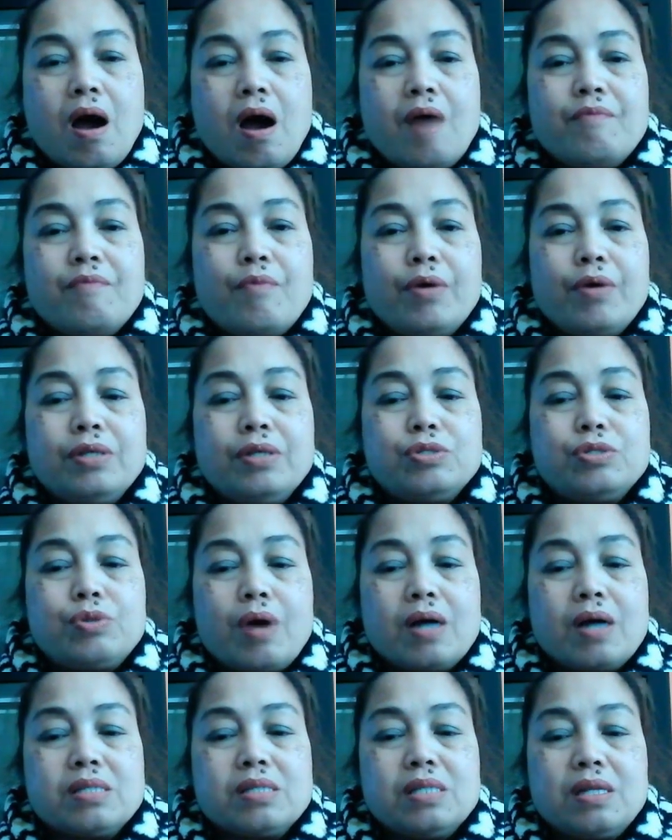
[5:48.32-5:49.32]
Avoid
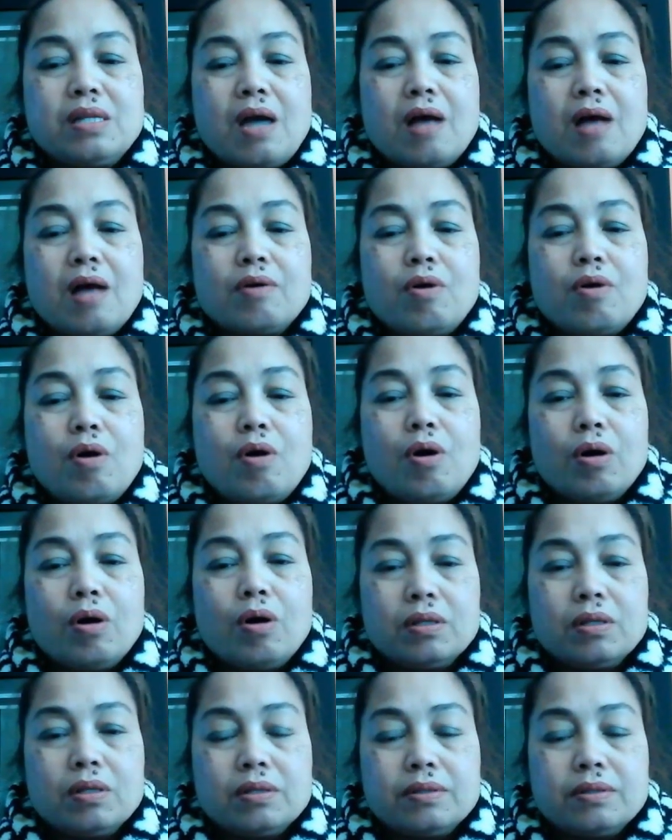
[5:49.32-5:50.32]
drugs and
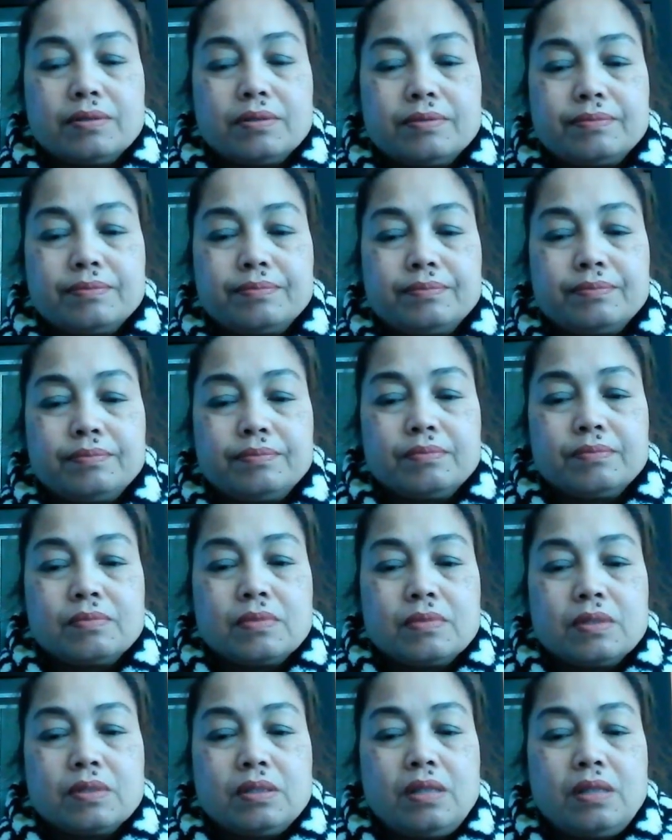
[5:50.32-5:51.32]
alcohol.
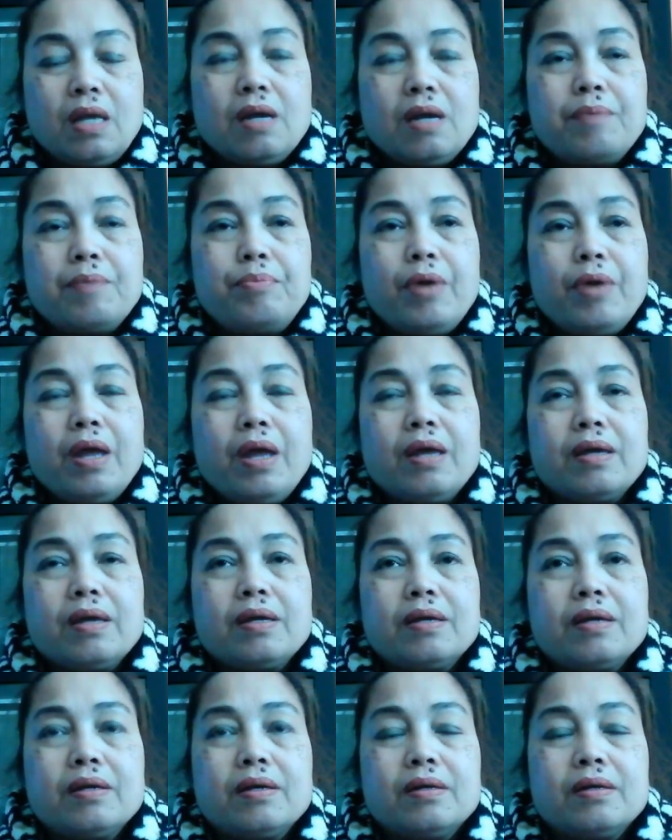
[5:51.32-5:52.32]
Take a break.
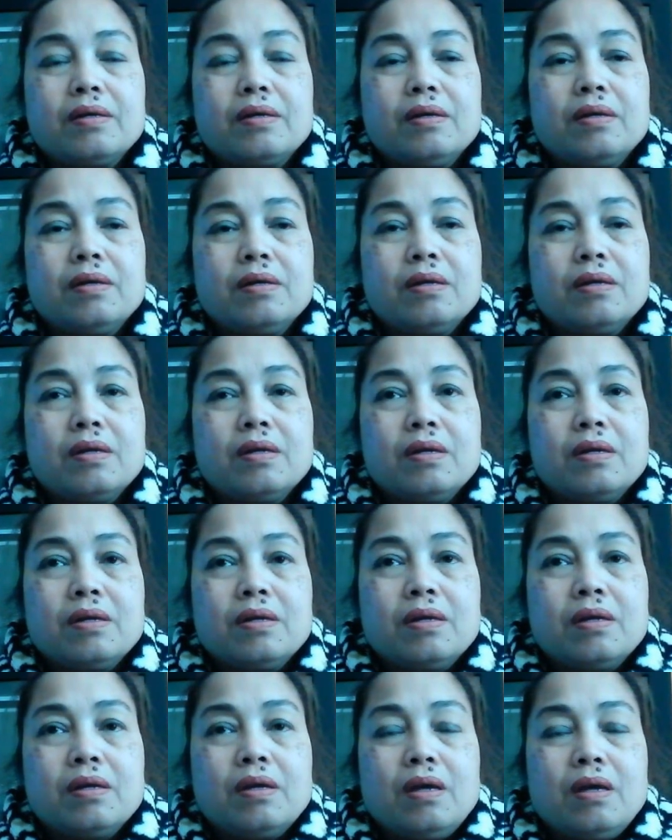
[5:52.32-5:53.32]

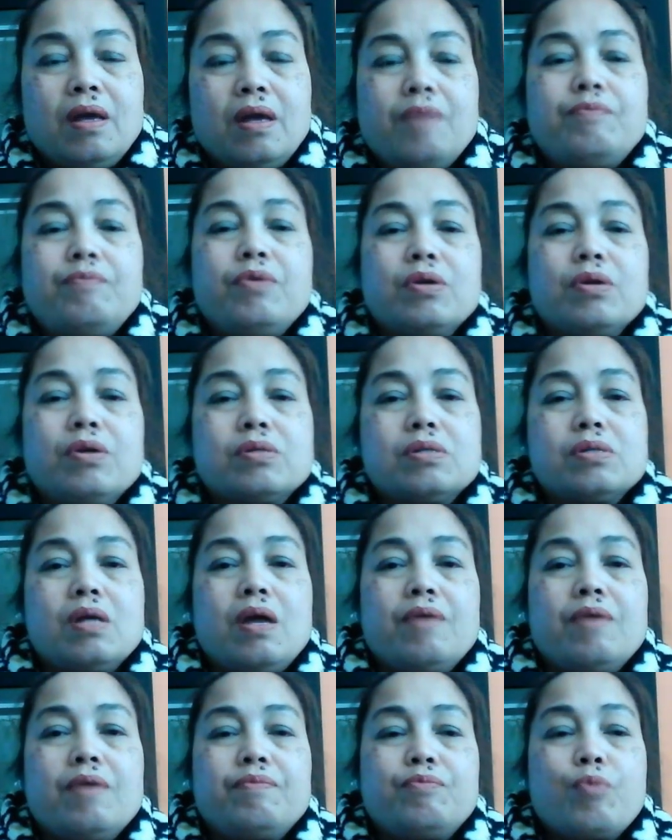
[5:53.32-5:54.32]

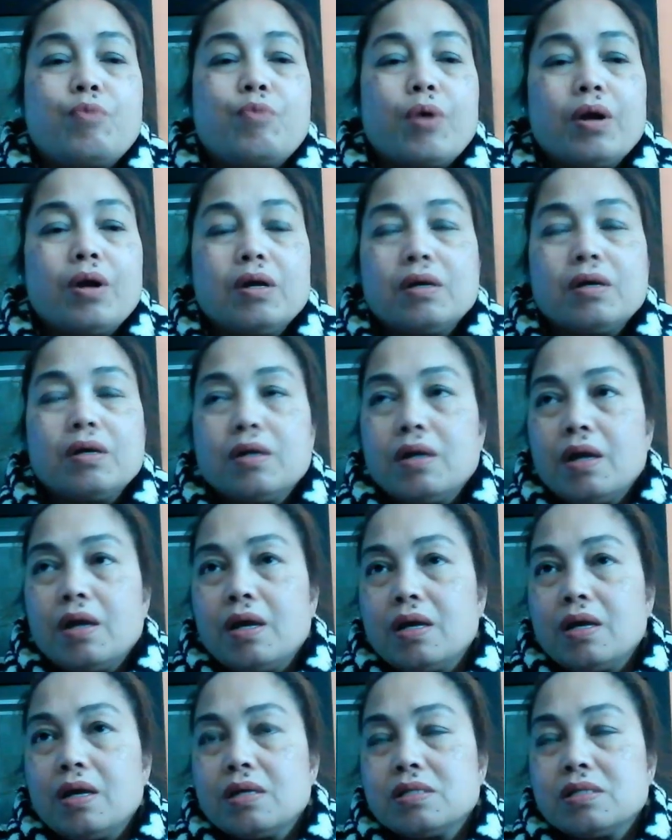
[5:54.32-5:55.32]
If work
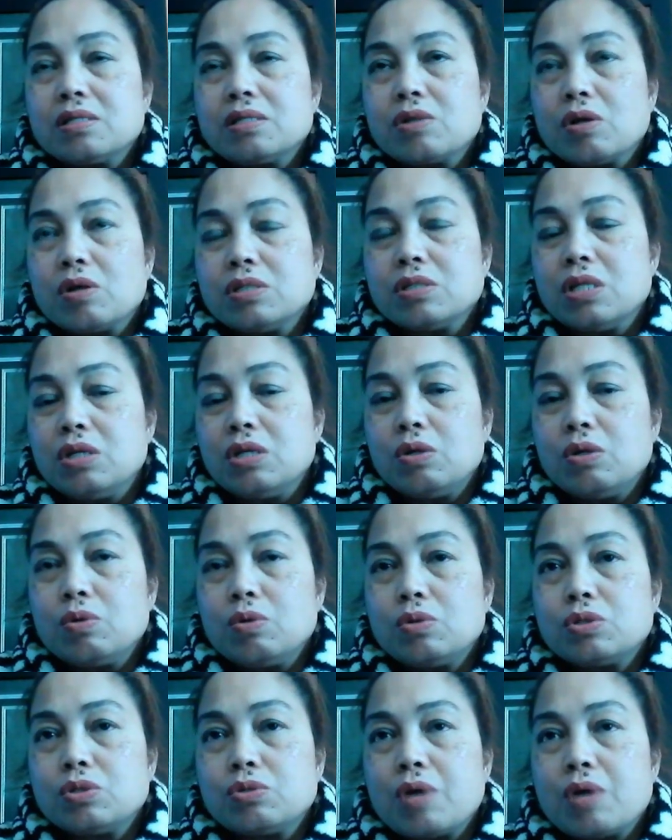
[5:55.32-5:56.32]
is causing
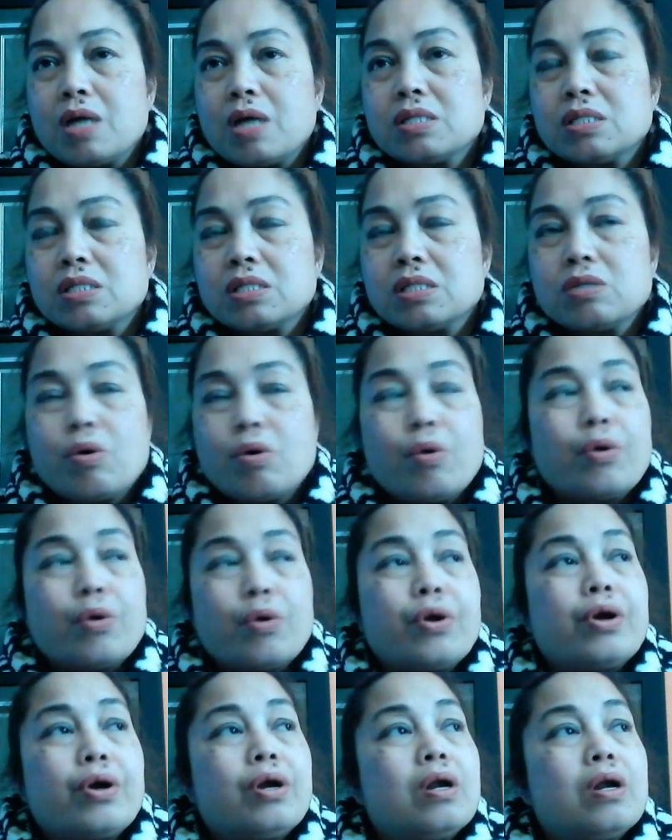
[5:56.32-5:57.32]
you stress,
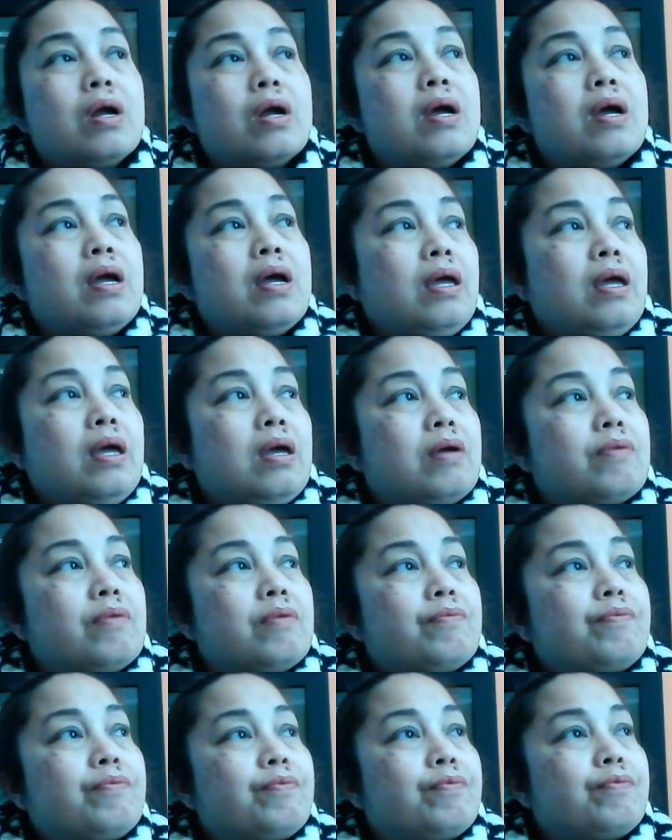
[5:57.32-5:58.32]
or if
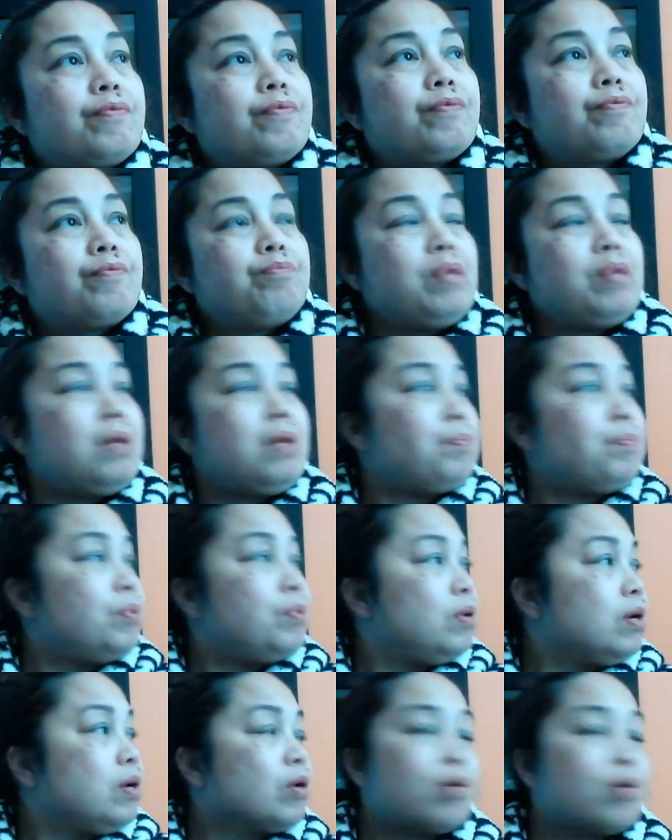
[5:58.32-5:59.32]

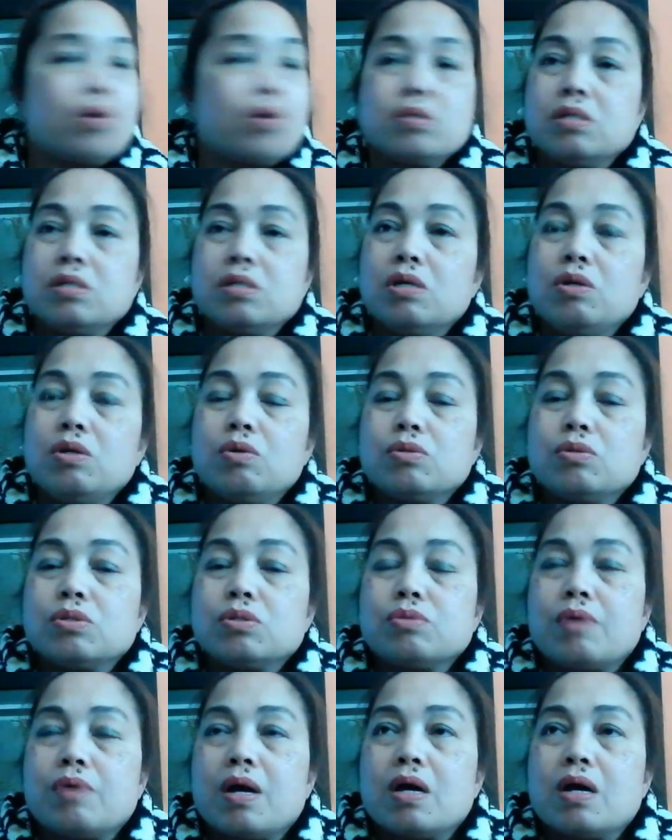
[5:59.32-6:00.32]
people are causing you
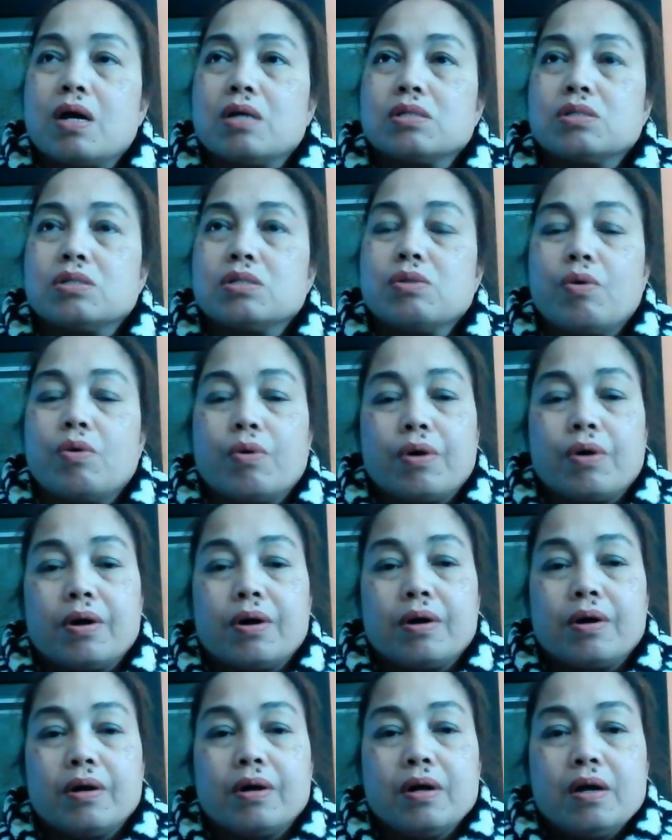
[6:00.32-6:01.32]
stress,
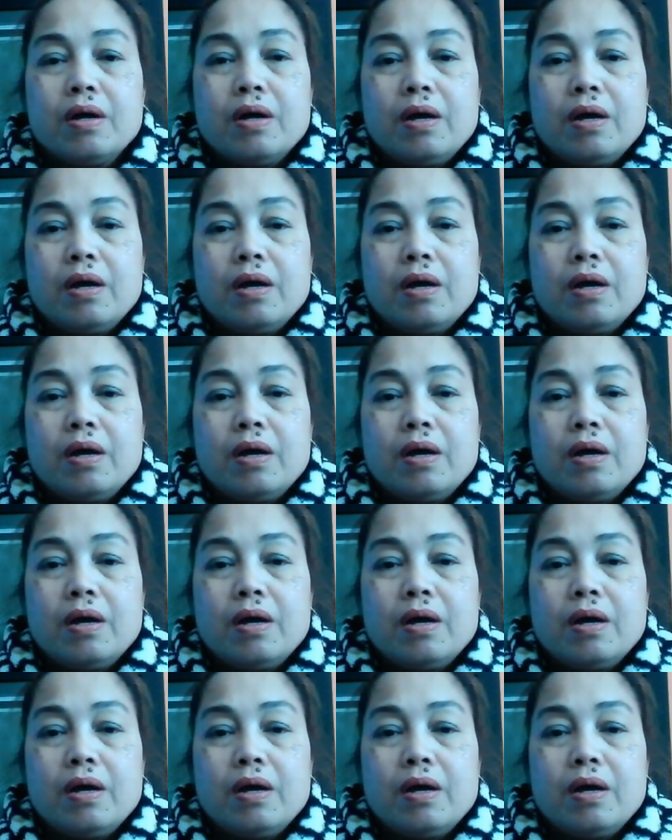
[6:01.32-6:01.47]
or